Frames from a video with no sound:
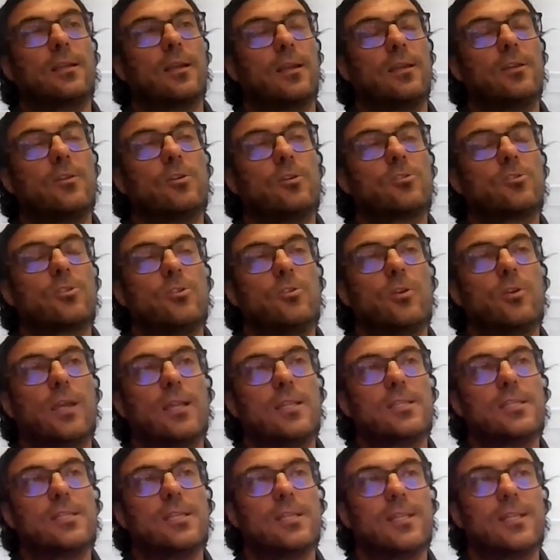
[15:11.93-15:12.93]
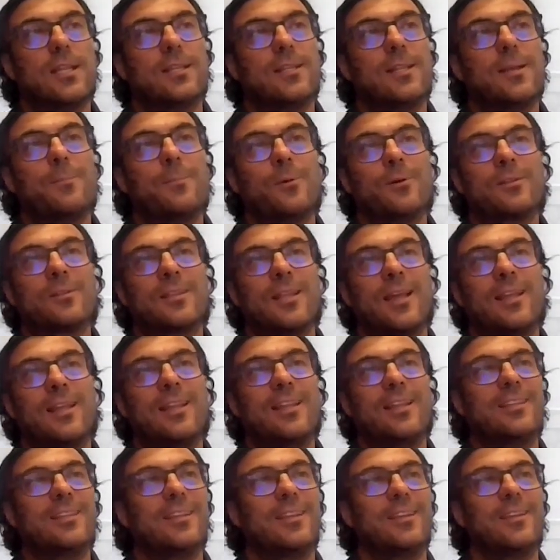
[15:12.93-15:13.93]
And also you can see that the
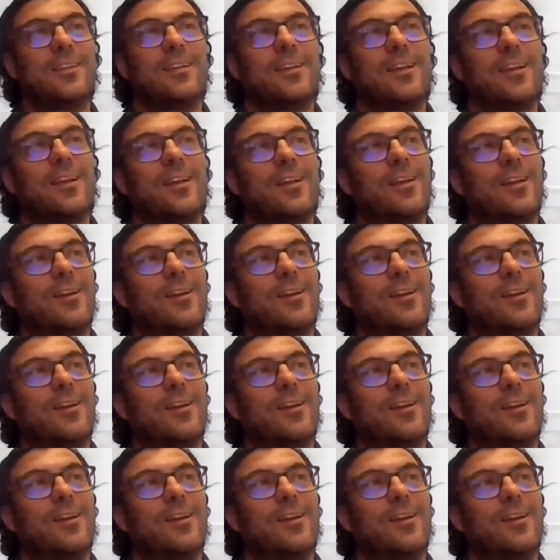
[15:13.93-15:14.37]
mortality